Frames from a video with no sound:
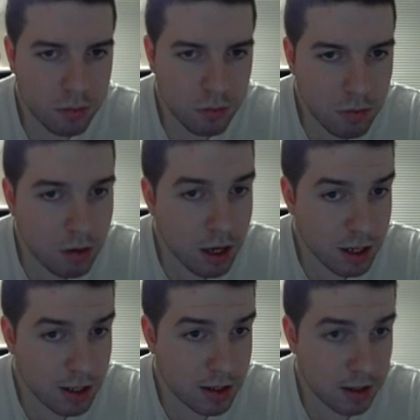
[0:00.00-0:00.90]

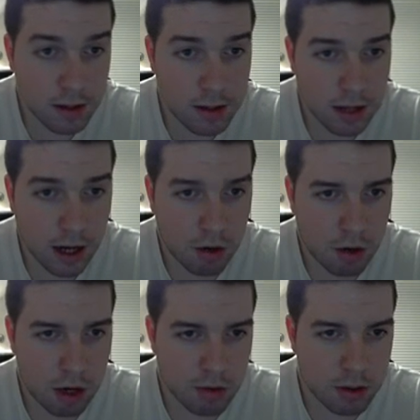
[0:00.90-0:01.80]
Existence stuck
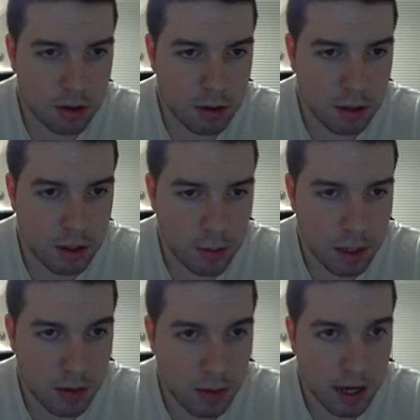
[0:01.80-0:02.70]
around the
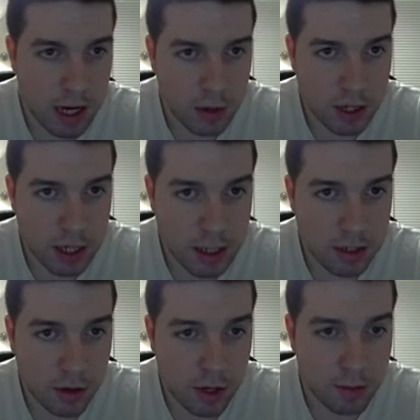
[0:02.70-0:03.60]
speedway area.
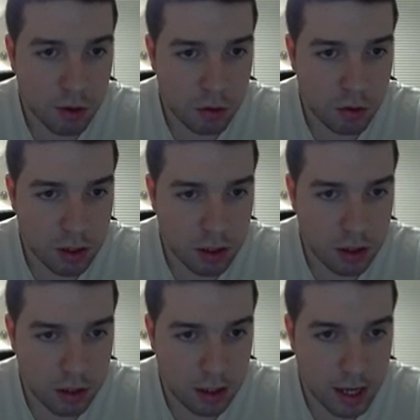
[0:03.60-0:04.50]
Scream throws
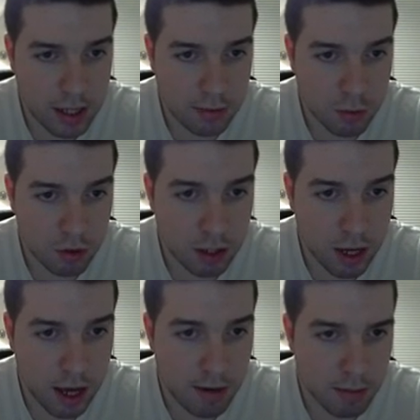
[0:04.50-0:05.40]
the last smoke they
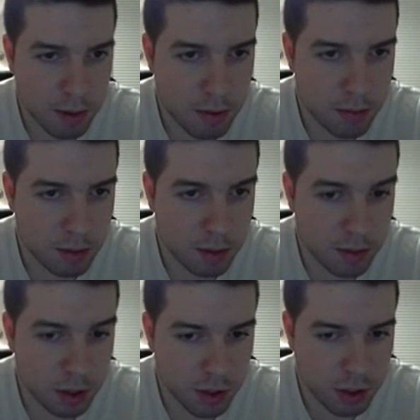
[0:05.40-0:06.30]
have, maybe a bit
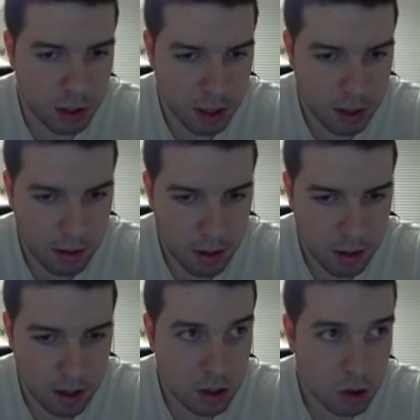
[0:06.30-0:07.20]
prematurely.
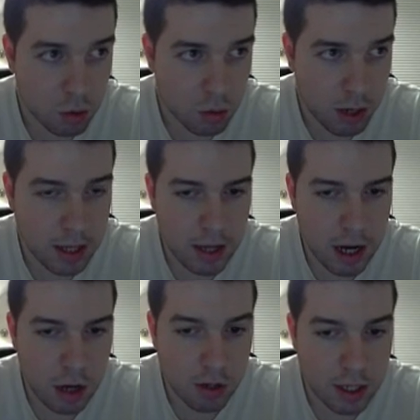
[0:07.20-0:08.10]
So right now
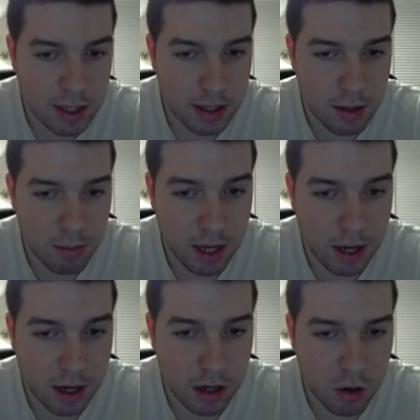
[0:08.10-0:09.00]
you can see them making
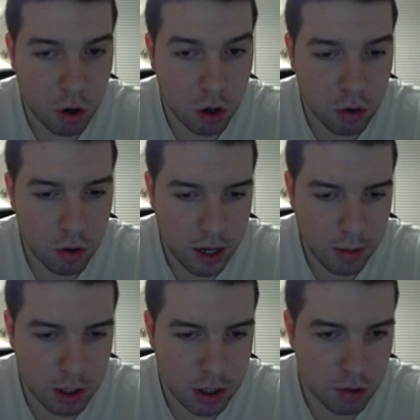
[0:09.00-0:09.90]
a call. Okay, we
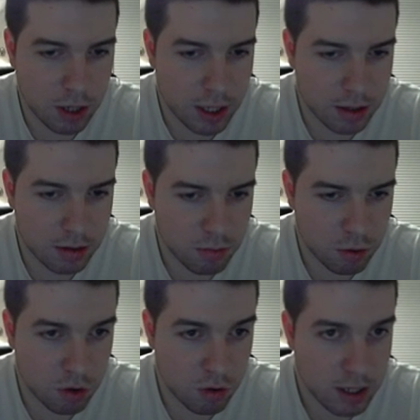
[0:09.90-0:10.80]
need to get, you
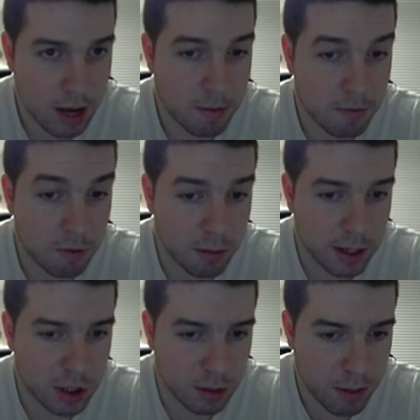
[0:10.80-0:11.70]
know, some
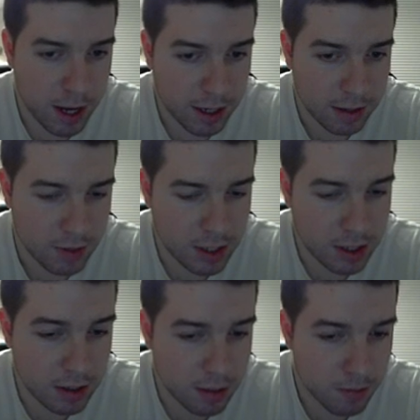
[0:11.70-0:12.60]
information back, and this is
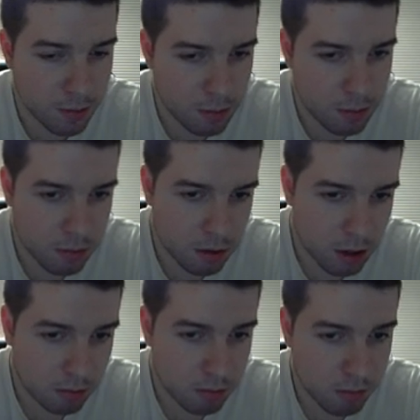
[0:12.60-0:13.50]

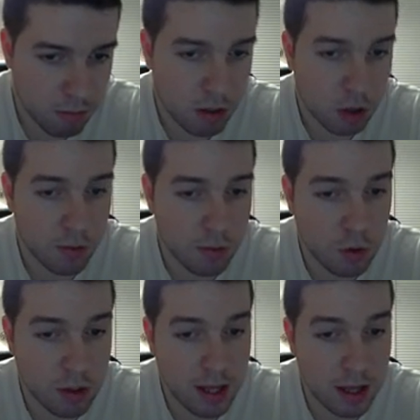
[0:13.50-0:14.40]
one of the
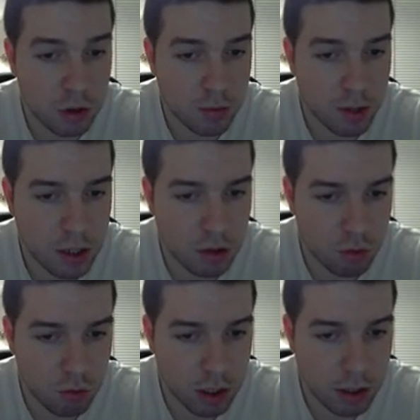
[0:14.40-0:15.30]
most standard ways to do it.